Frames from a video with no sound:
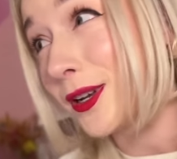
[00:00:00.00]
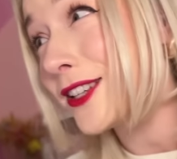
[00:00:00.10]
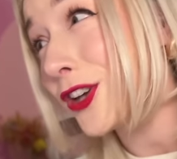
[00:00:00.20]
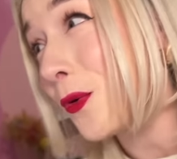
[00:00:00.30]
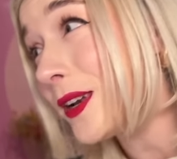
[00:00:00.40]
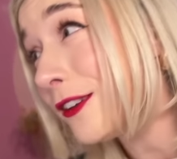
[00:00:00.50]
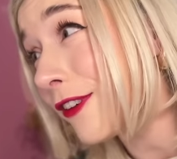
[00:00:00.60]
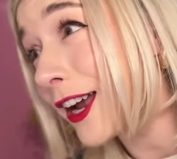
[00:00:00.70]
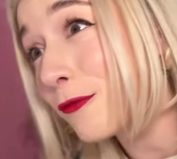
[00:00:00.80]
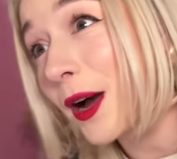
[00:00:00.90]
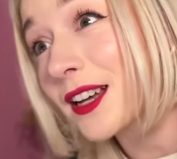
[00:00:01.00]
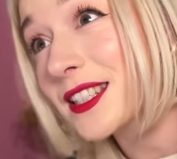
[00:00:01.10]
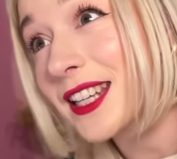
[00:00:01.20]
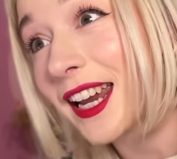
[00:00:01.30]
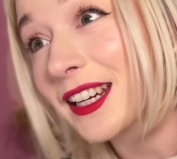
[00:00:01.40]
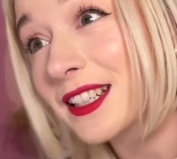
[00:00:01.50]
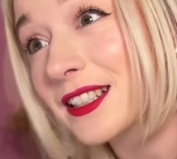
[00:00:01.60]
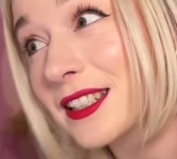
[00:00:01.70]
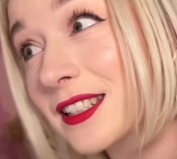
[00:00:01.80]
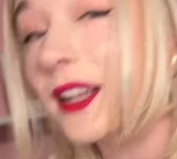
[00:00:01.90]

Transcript: It's only five past six.